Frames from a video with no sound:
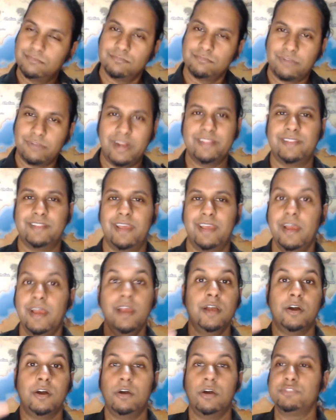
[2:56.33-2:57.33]
Right there.
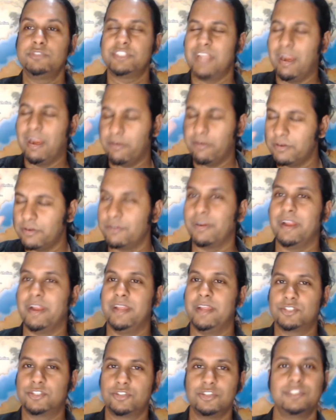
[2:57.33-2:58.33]
Oh, Sarenrae,
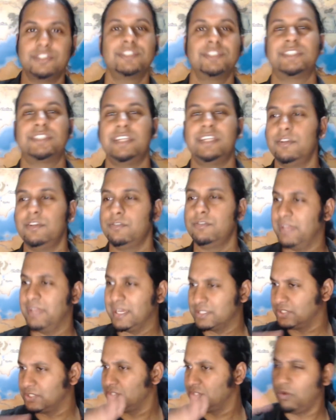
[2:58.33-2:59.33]
it's good to see you.
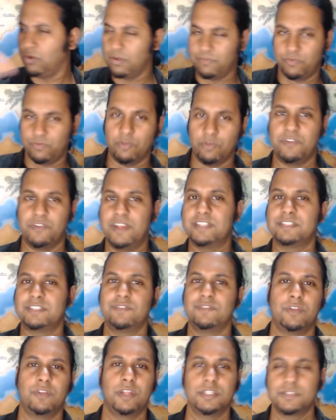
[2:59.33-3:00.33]
Yes, all of your faiths and
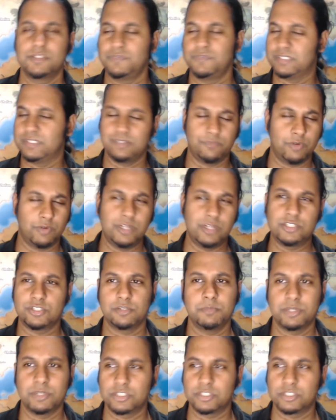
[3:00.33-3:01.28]
philosophies. I've read so much